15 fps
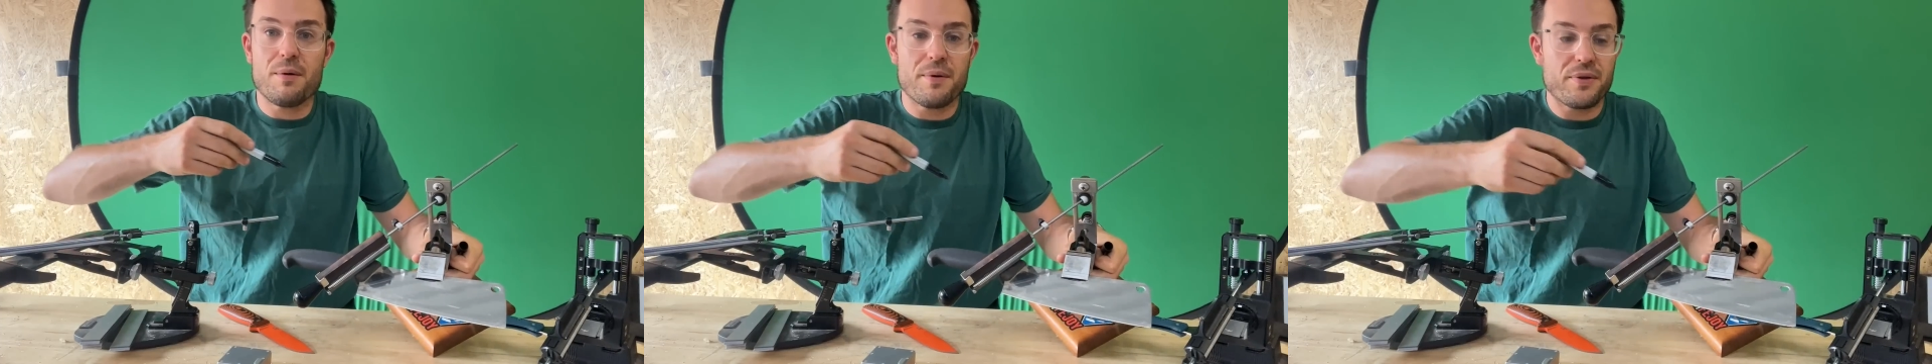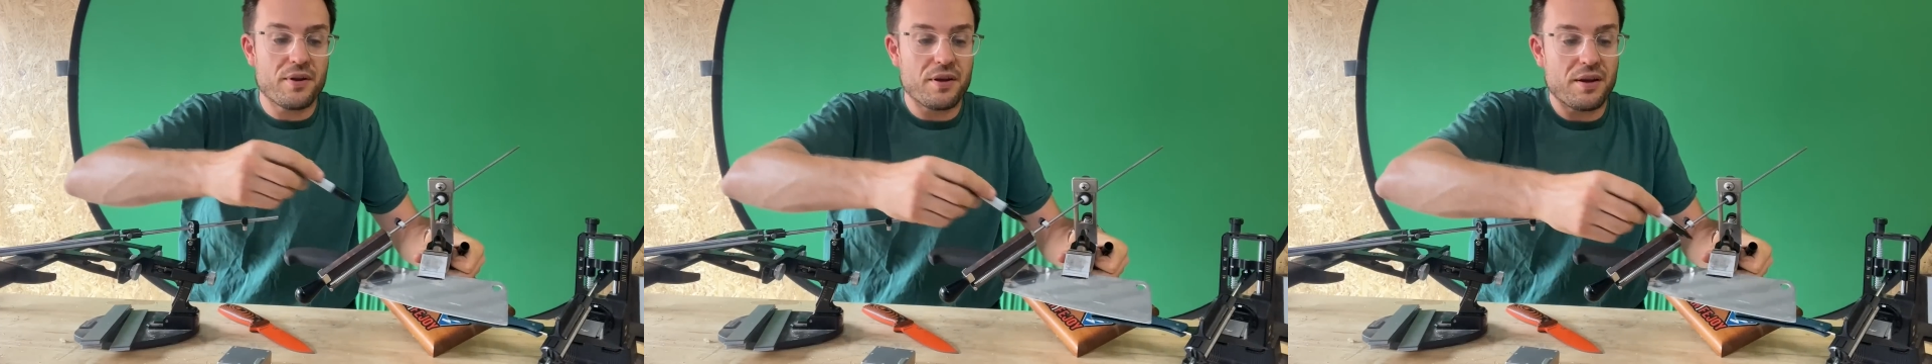
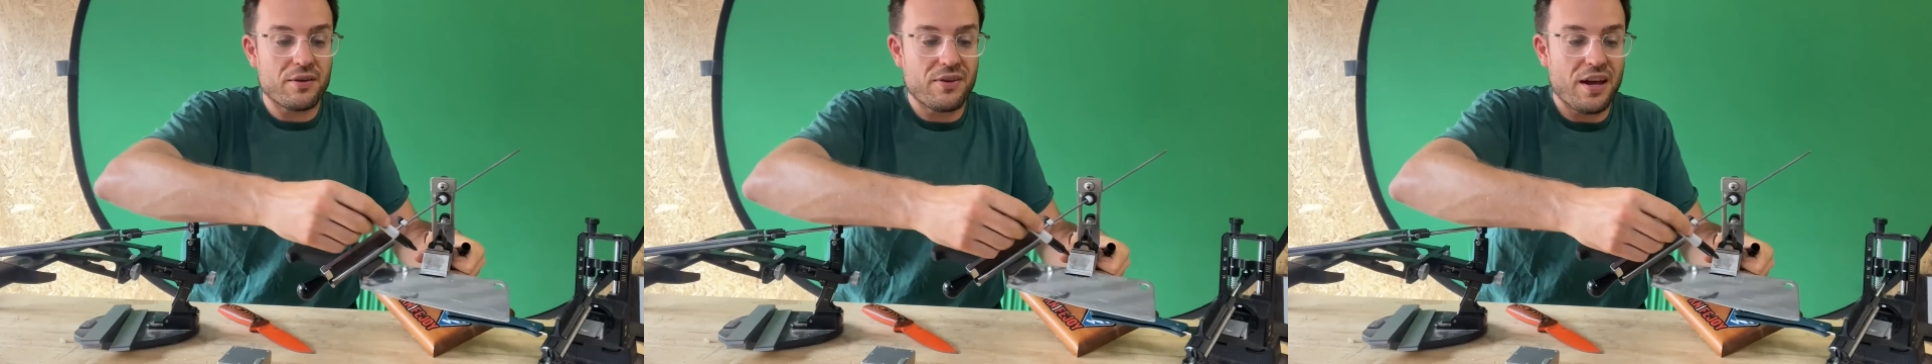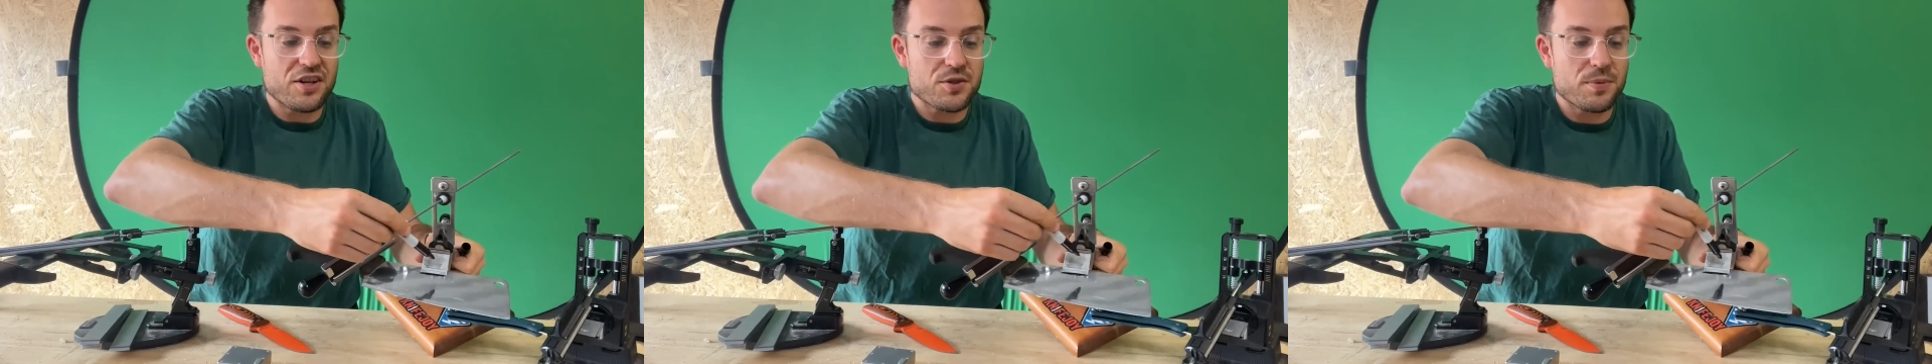where the
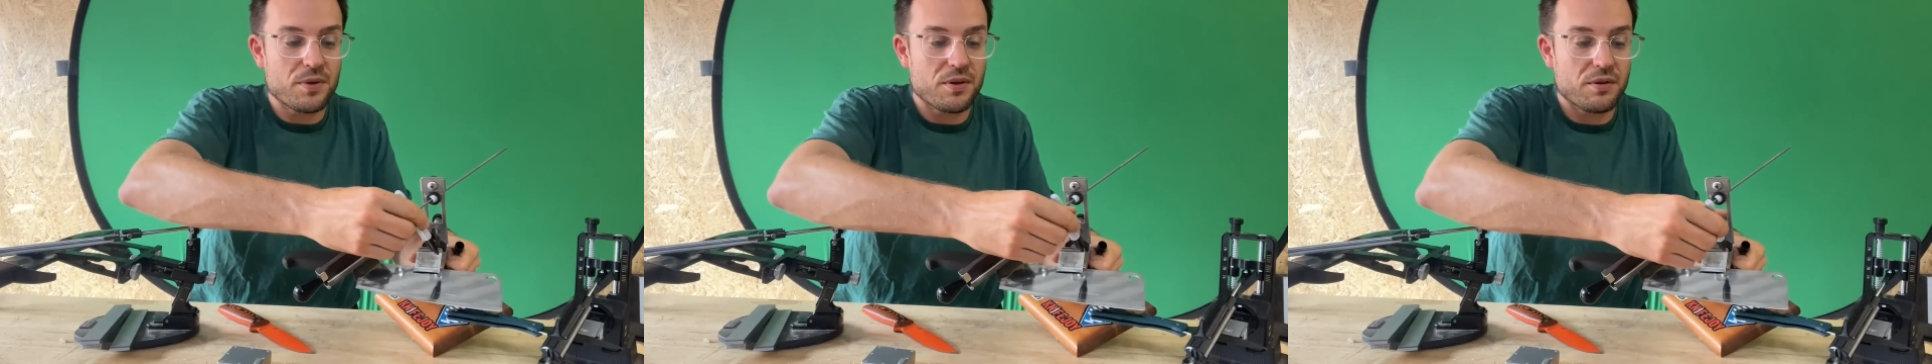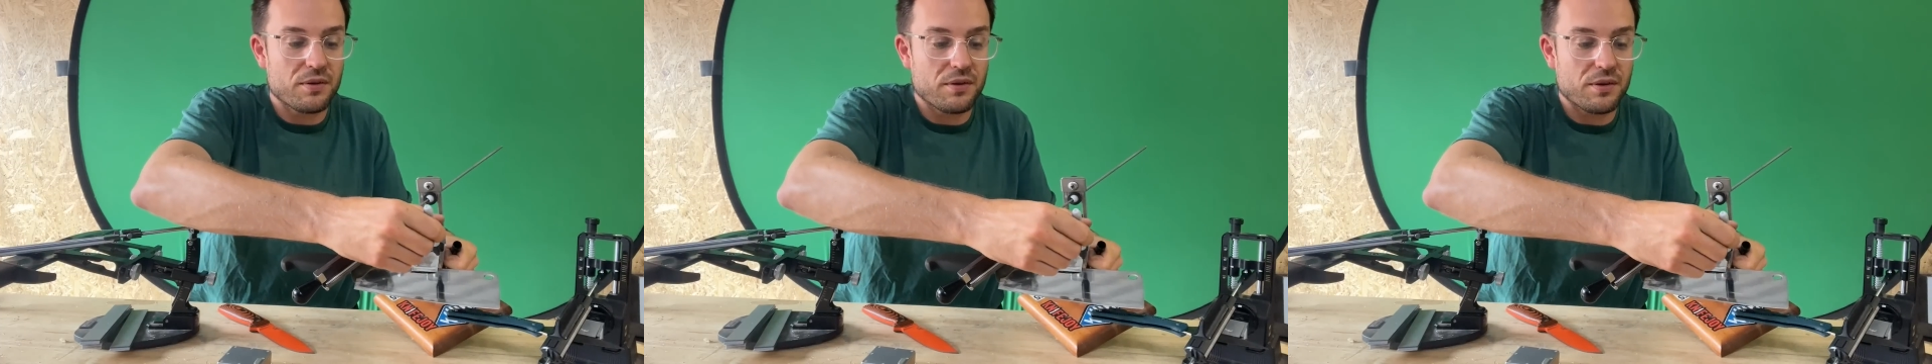
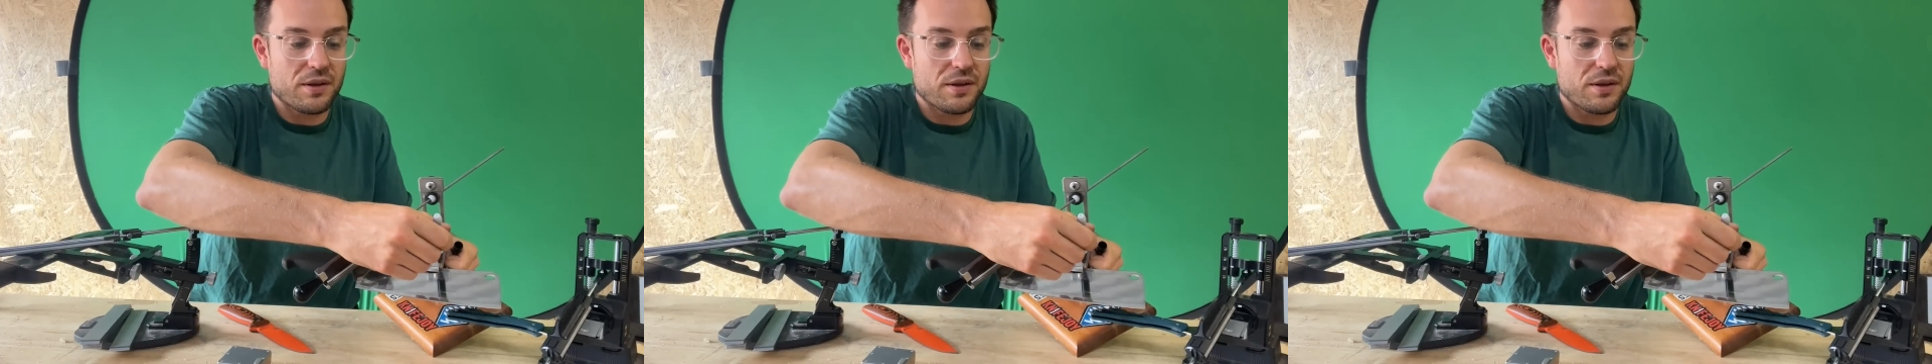attachment